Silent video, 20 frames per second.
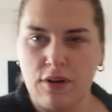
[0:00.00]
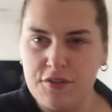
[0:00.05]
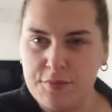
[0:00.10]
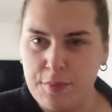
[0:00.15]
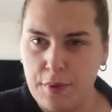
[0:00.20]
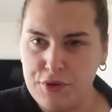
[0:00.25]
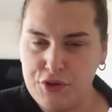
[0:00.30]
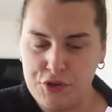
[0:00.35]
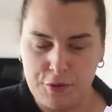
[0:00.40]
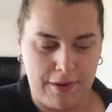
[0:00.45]
I've
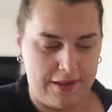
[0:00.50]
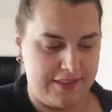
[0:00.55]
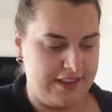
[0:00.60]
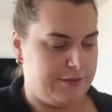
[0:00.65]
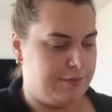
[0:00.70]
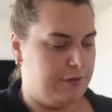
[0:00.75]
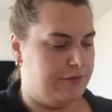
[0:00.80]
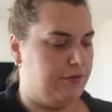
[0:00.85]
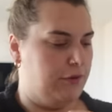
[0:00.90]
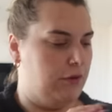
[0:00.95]
spoken to you about
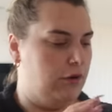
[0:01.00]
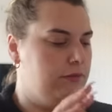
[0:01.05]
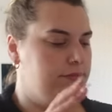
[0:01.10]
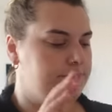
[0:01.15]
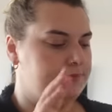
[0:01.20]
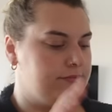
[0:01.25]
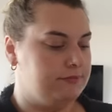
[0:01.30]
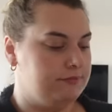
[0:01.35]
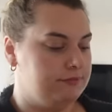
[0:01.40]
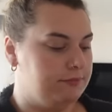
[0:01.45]
this before,
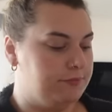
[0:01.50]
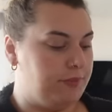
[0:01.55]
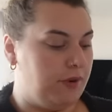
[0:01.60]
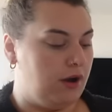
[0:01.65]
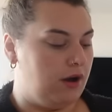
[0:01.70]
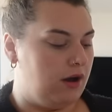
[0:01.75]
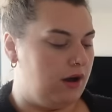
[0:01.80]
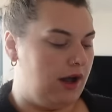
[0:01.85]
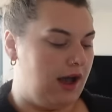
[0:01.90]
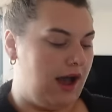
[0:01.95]

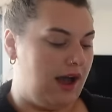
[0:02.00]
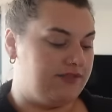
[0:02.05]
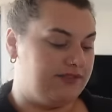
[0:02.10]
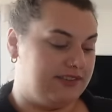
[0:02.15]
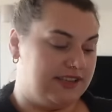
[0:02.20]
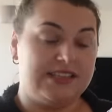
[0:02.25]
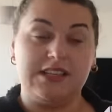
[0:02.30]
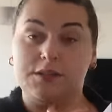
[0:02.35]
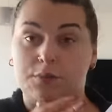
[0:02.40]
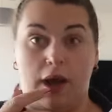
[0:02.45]
but
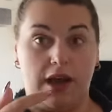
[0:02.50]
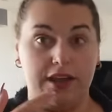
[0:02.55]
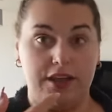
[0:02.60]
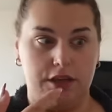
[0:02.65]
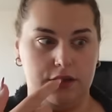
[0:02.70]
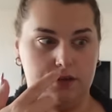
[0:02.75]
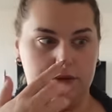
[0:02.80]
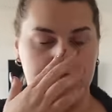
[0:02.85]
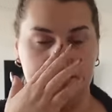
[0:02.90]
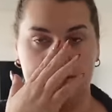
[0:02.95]
this is what I
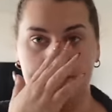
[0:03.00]
use.